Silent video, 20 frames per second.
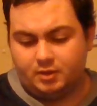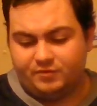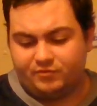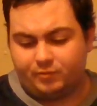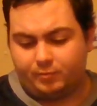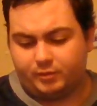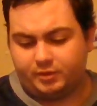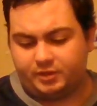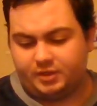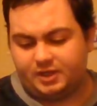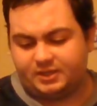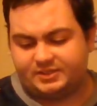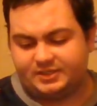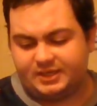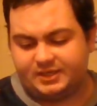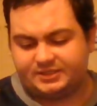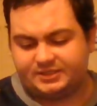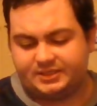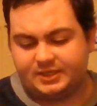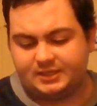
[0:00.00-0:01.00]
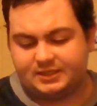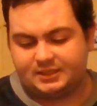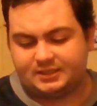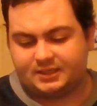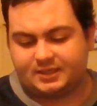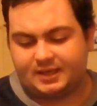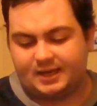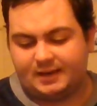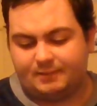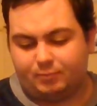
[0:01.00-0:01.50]
From what it says here, that
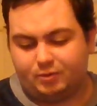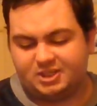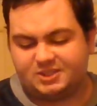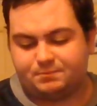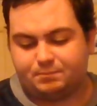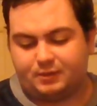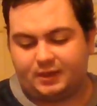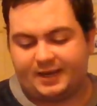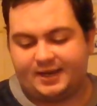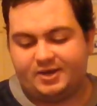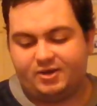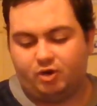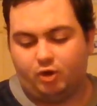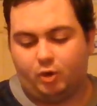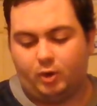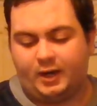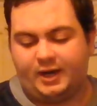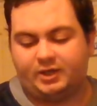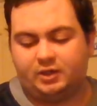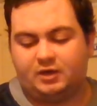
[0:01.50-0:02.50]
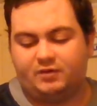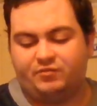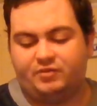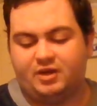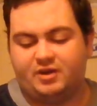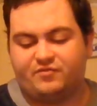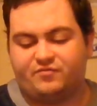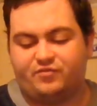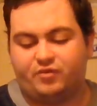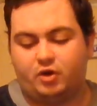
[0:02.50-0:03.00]
the Cowboys played 9 of
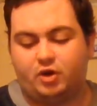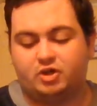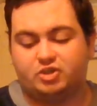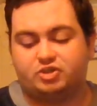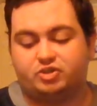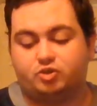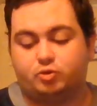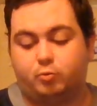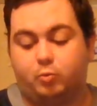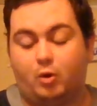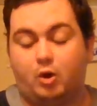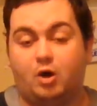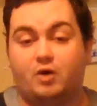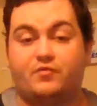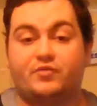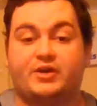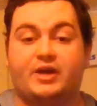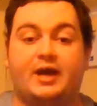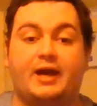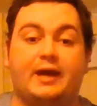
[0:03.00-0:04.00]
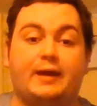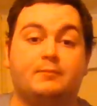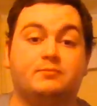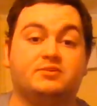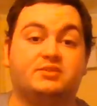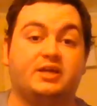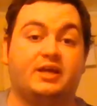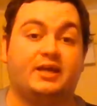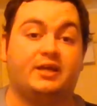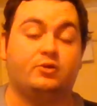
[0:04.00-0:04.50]
their first 12
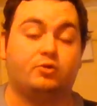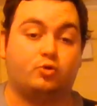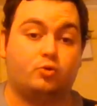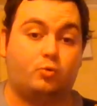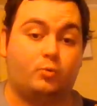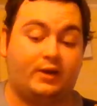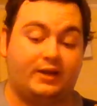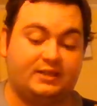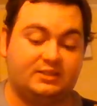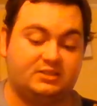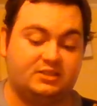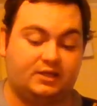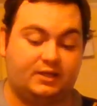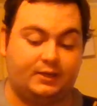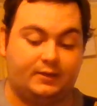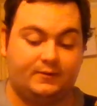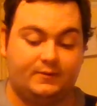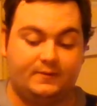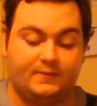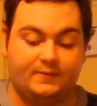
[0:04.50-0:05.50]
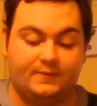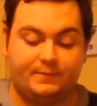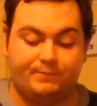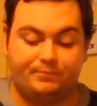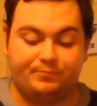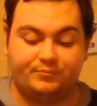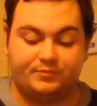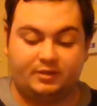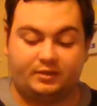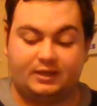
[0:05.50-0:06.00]
games in Queensland.
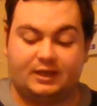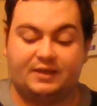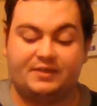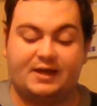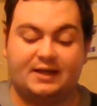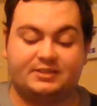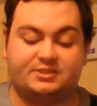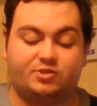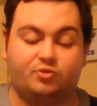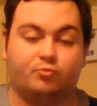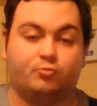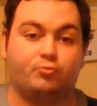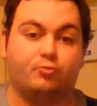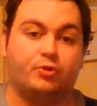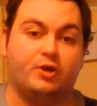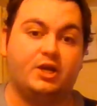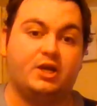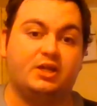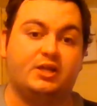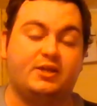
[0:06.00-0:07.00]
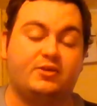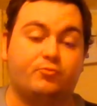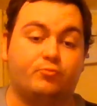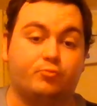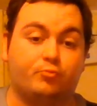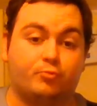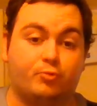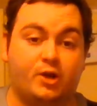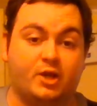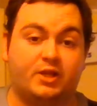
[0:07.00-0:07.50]
Now, that's a really,
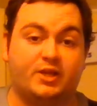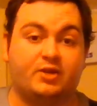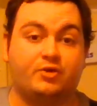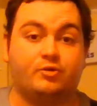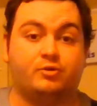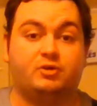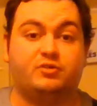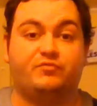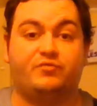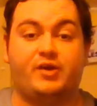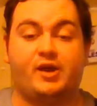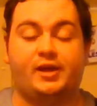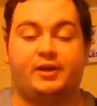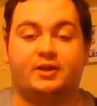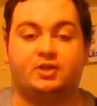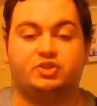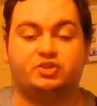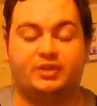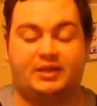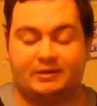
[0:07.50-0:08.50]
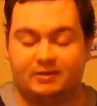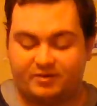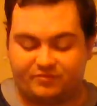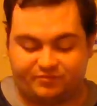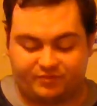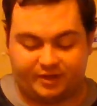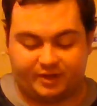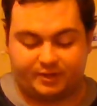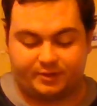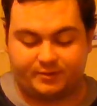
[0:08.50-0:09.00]
really good advantage. Now, I
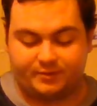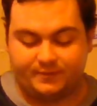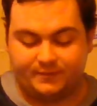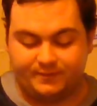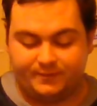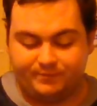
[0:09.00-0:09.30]
think